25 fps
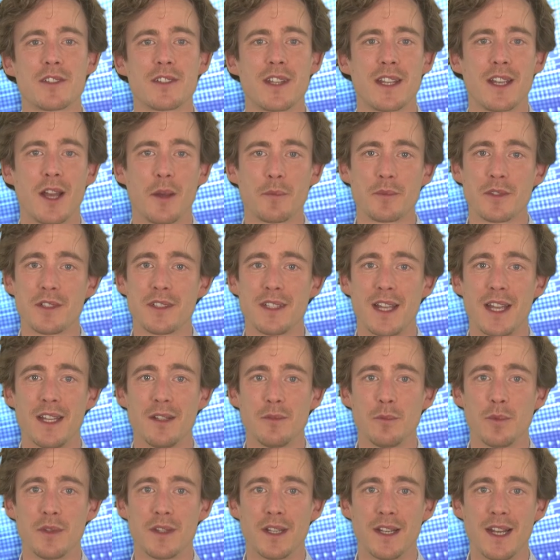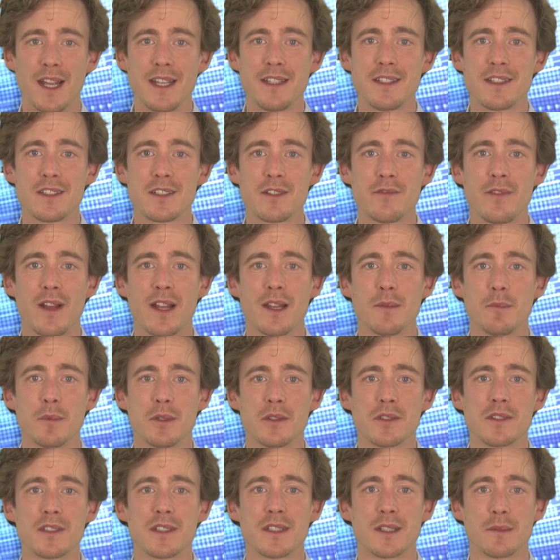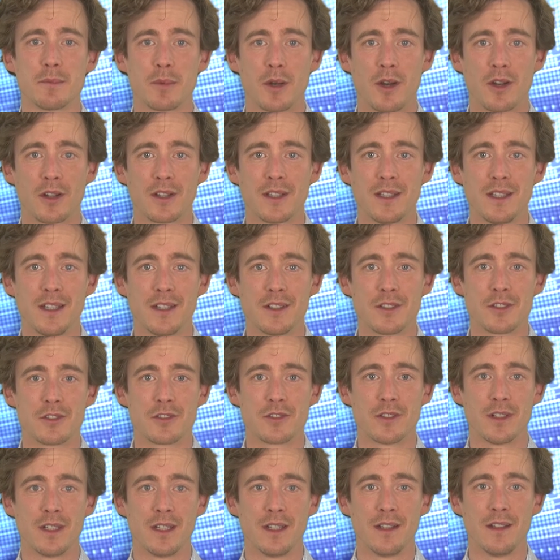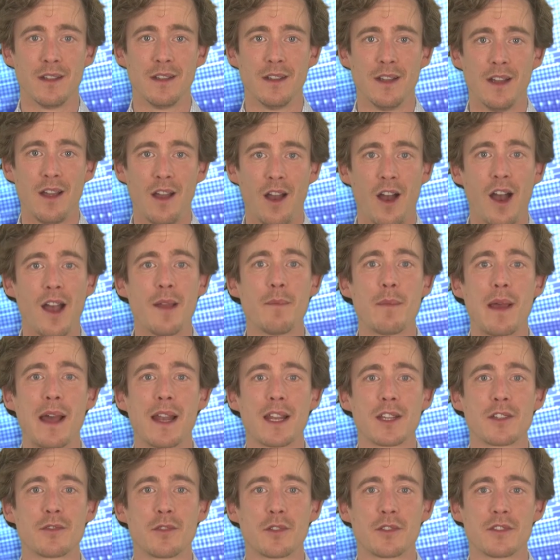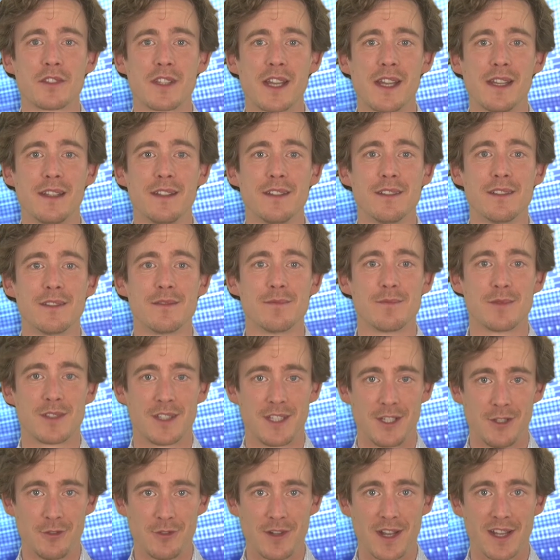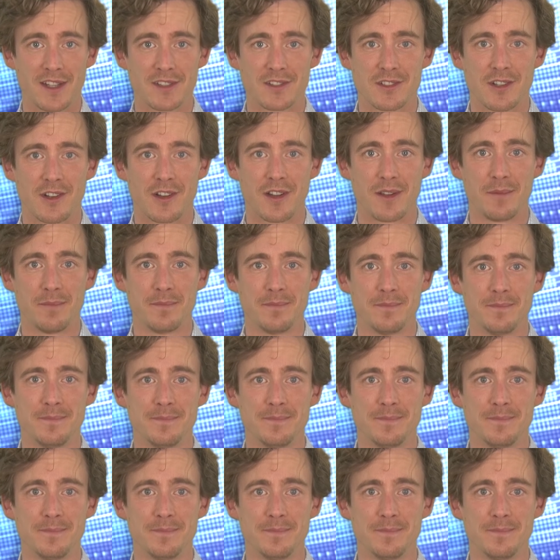to stay up to date with the latest developments in the parking industry. I'm Alex Fontaine. See you next time.